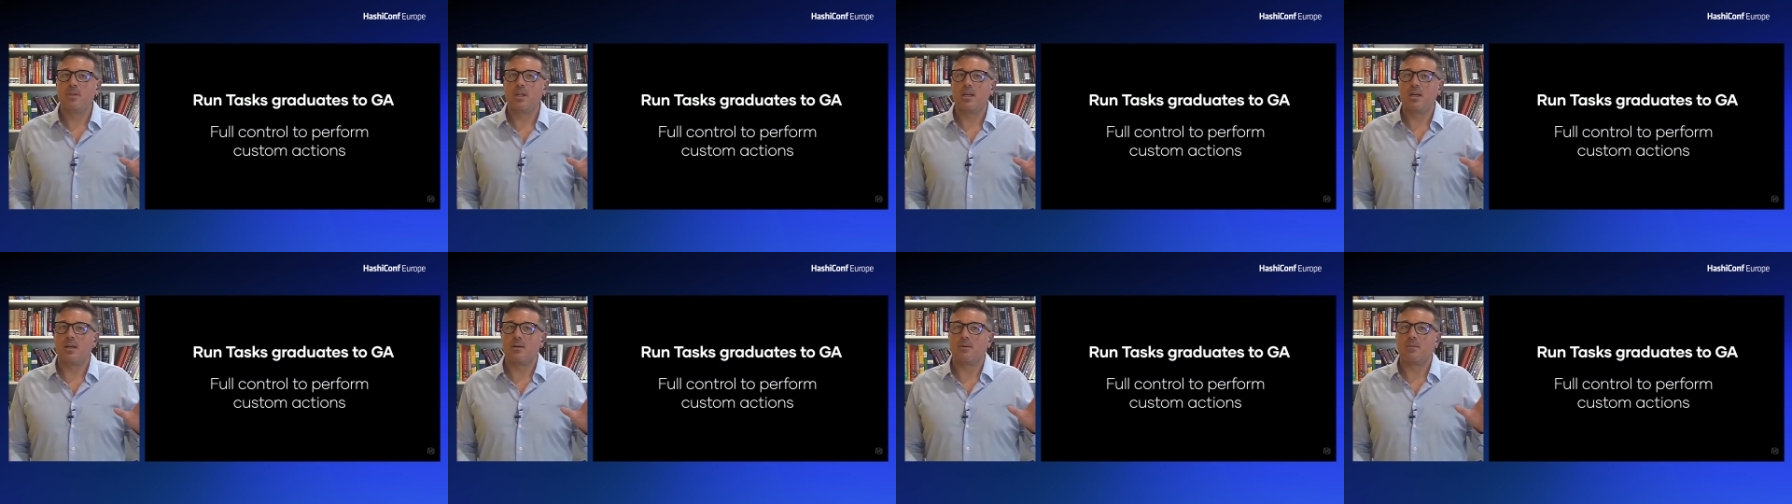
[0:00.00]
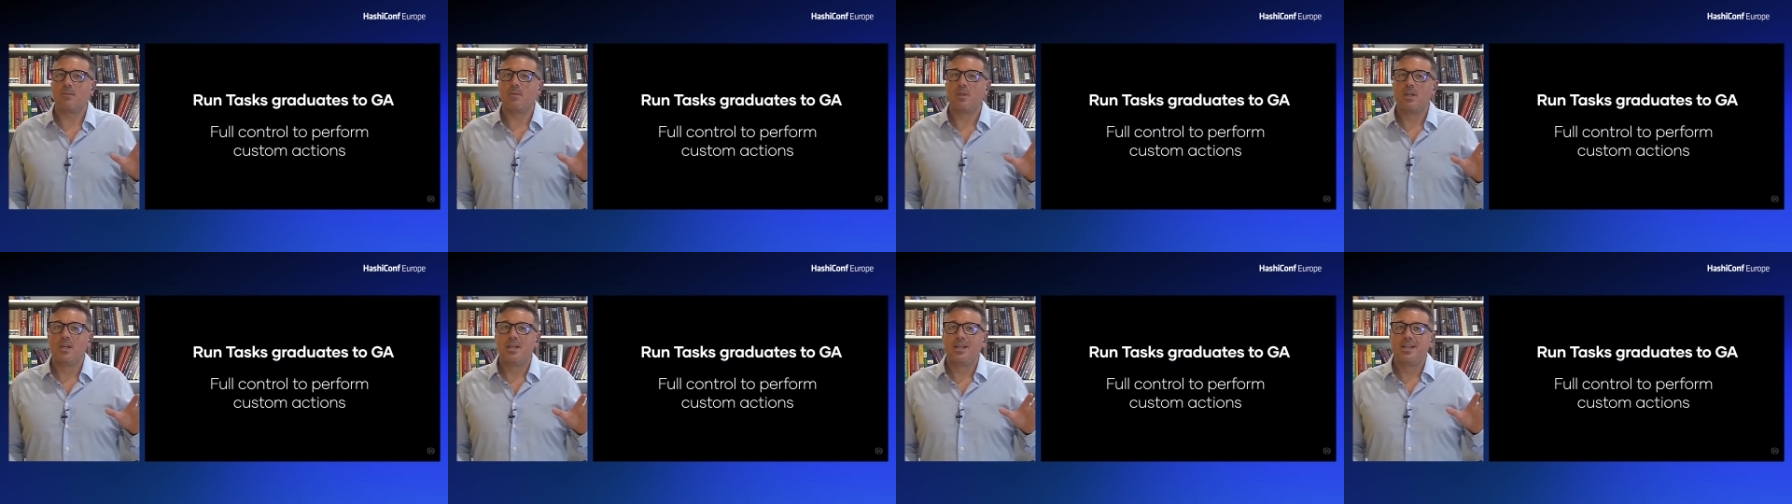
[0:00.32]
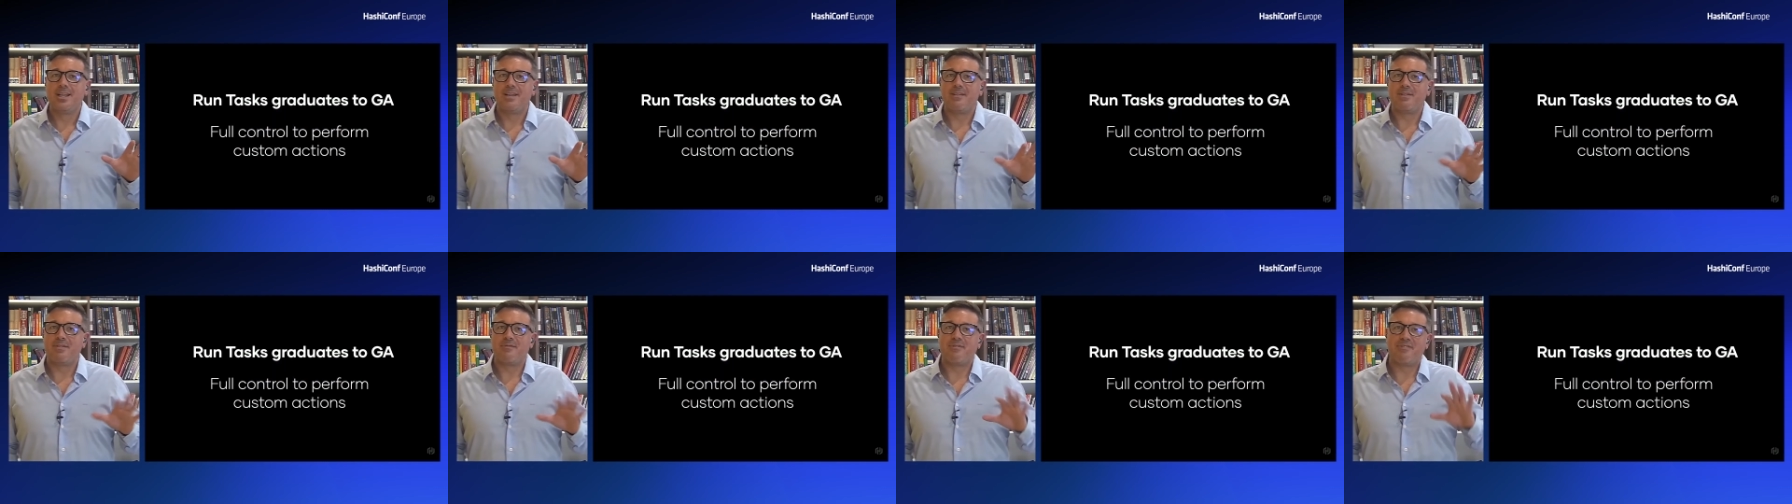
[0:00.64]
Uh,
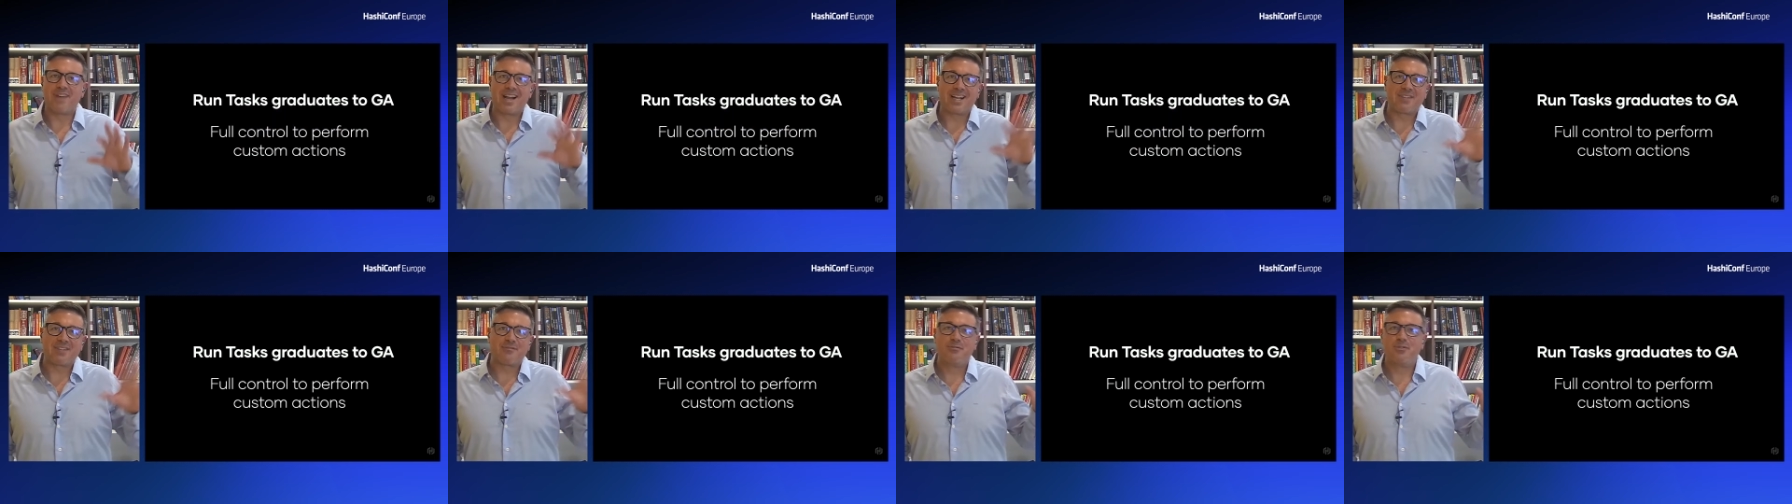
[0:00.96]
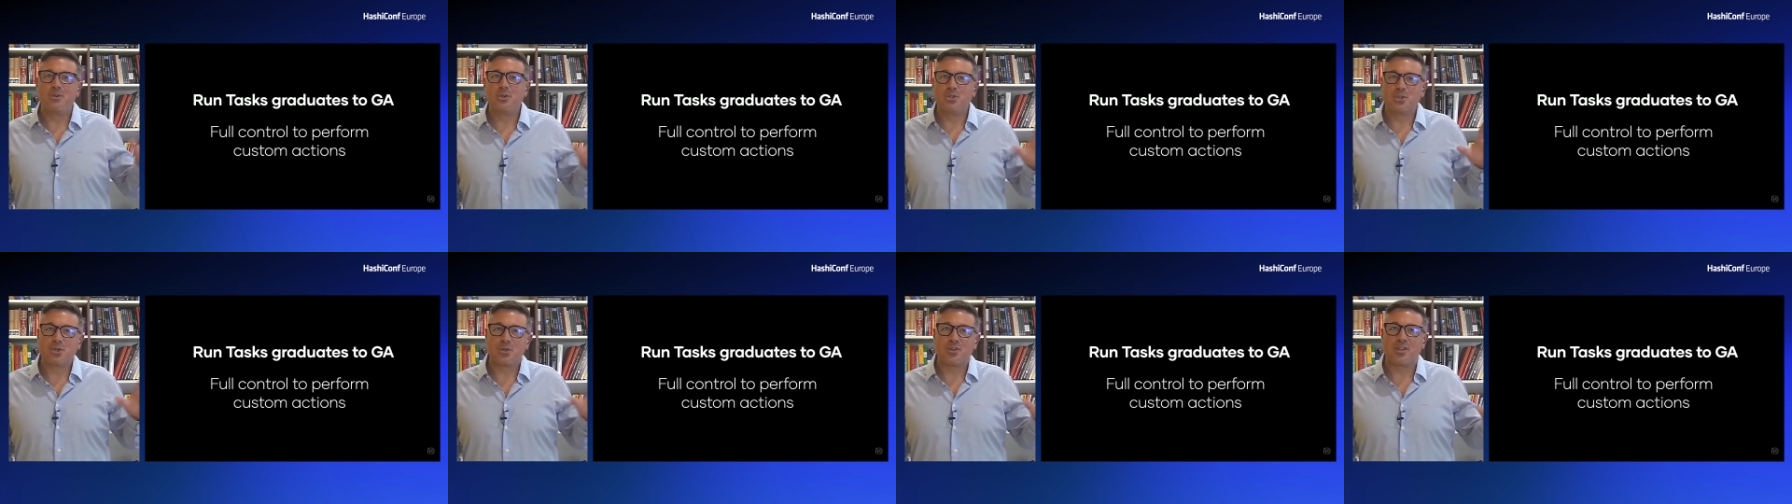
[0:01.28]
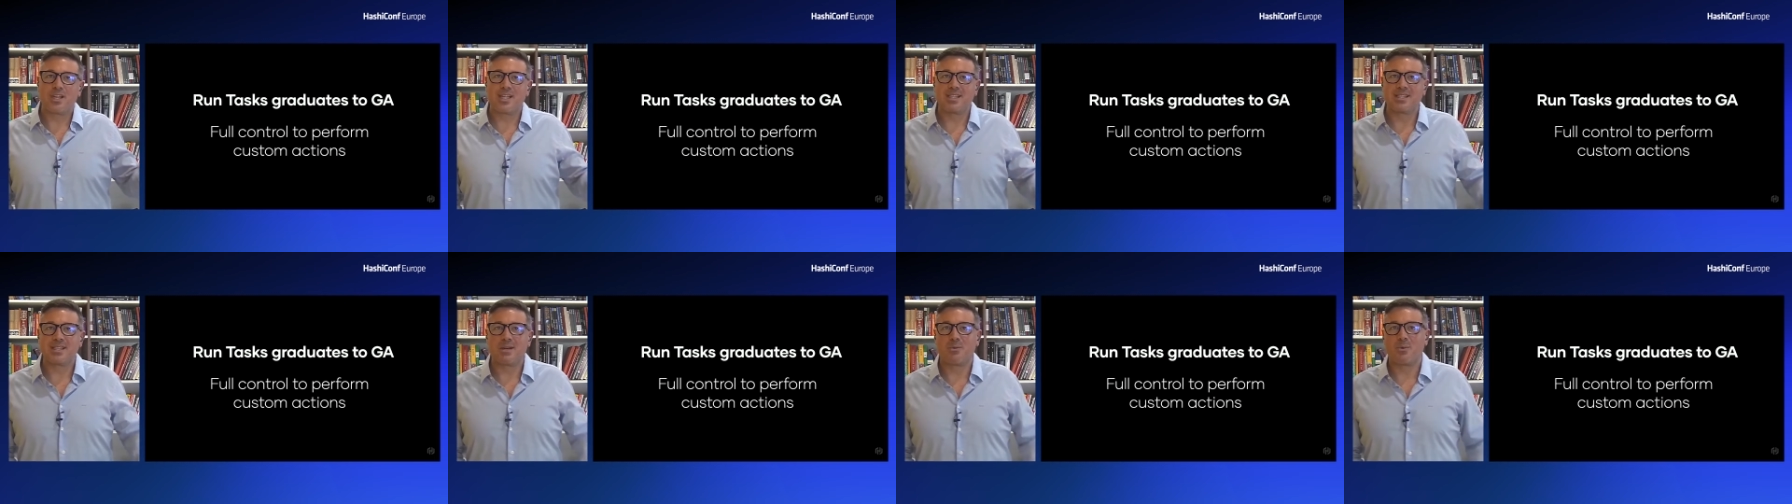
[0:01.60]
in fact, future
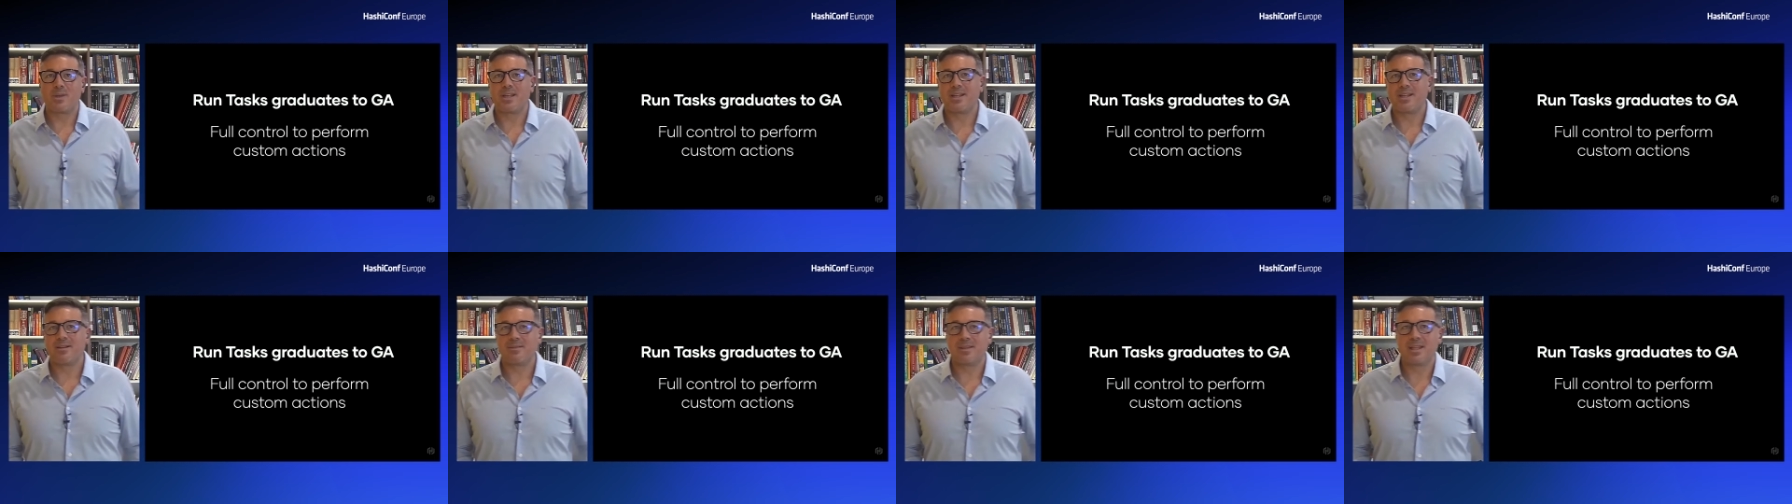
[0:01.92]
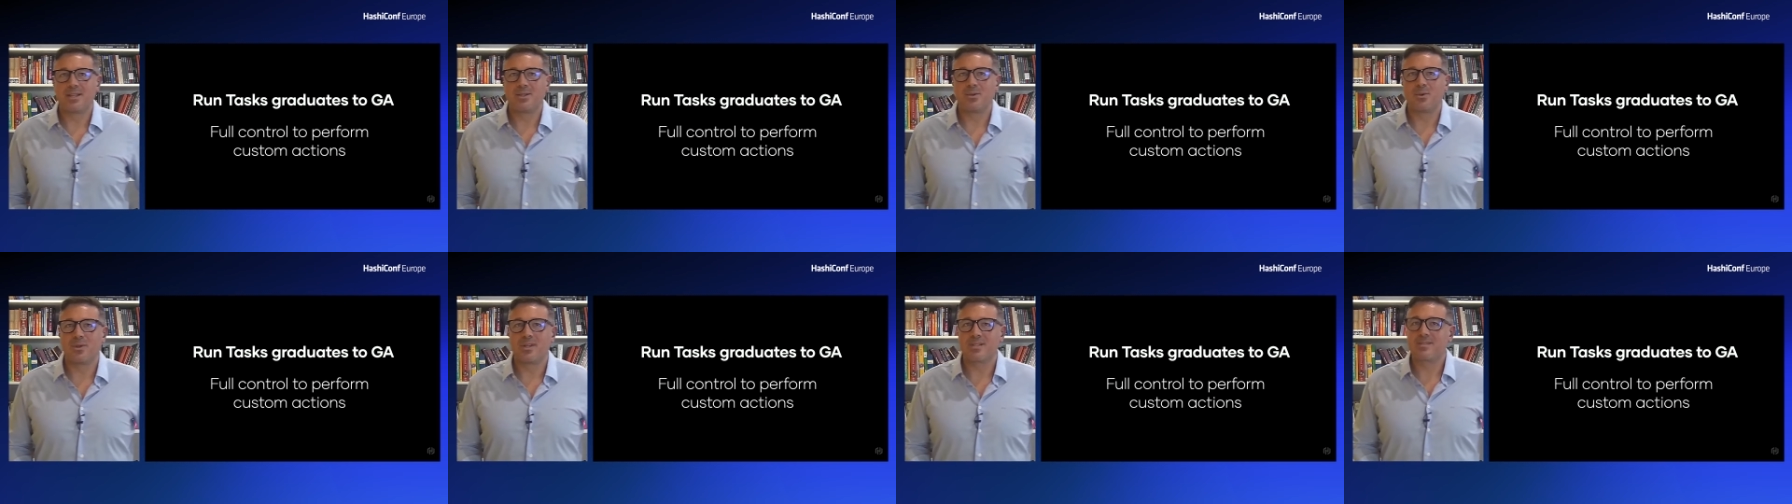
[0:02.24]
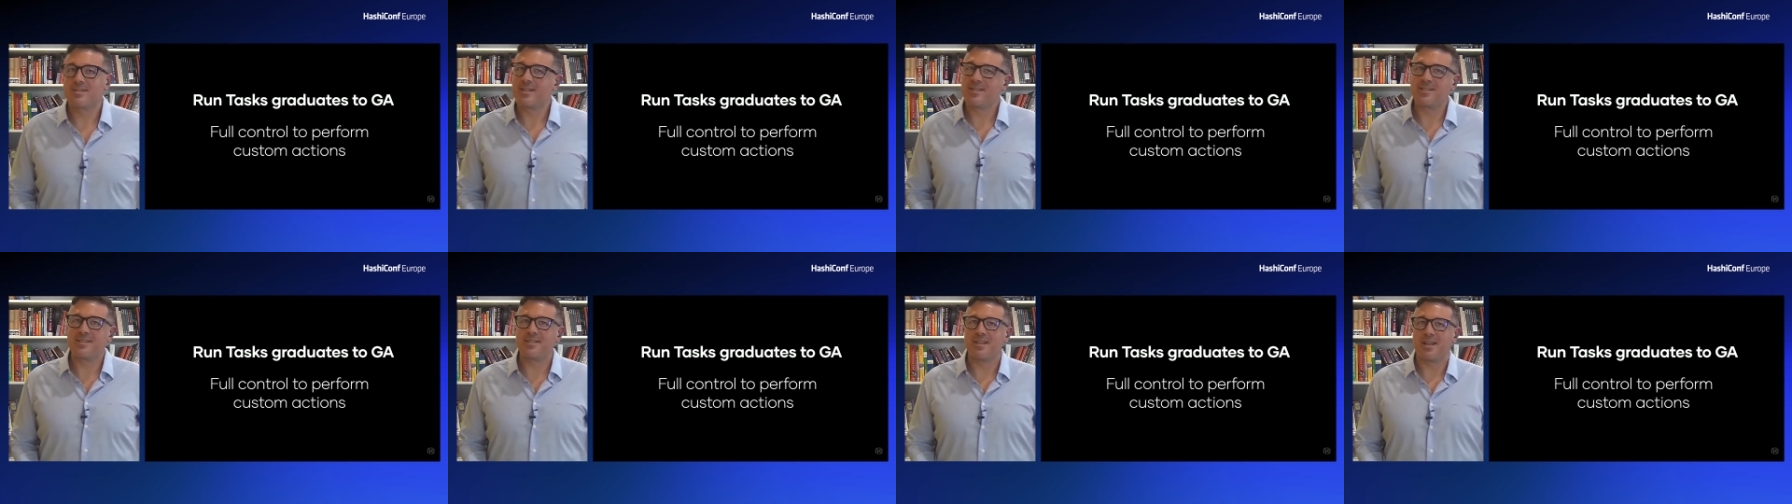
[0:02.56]
things that we that don't
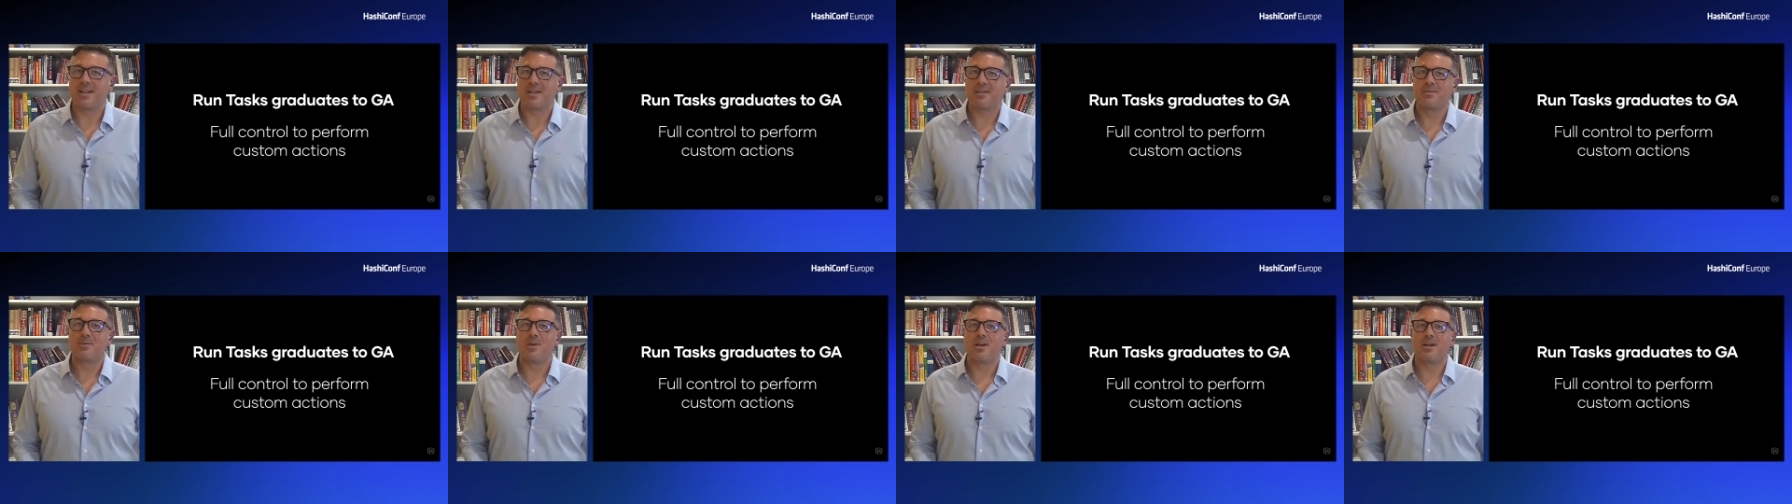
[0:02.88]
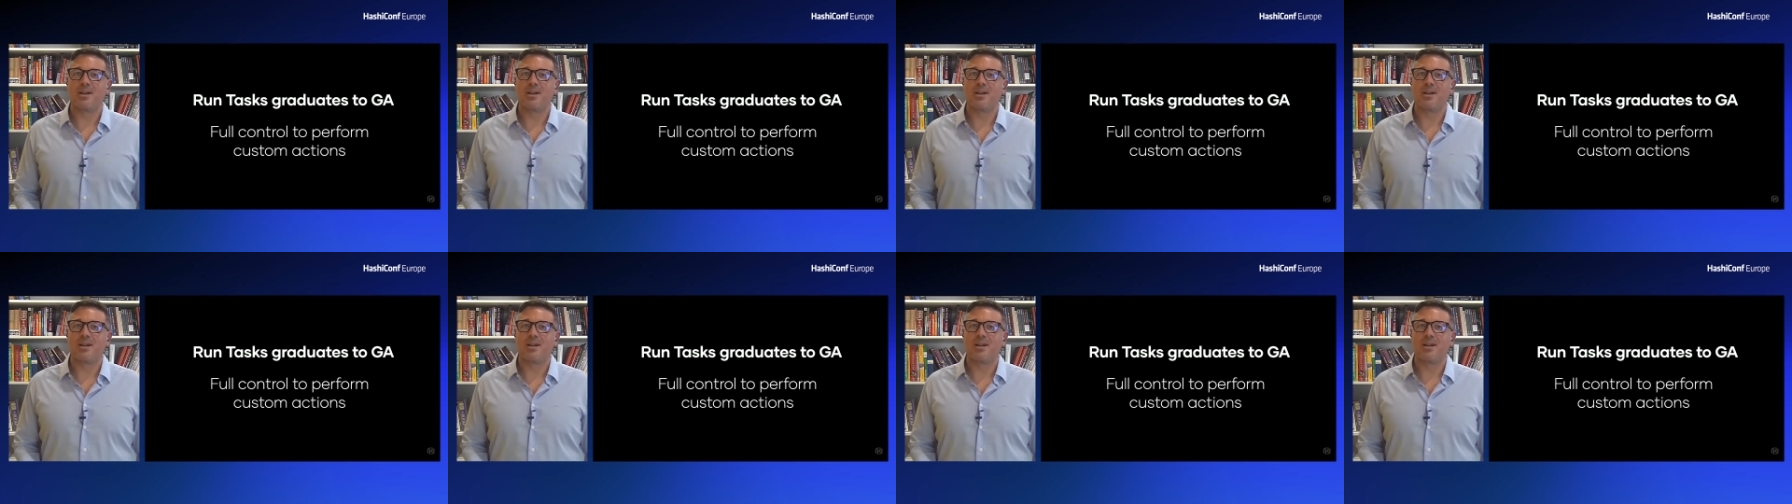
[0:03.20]
exist yet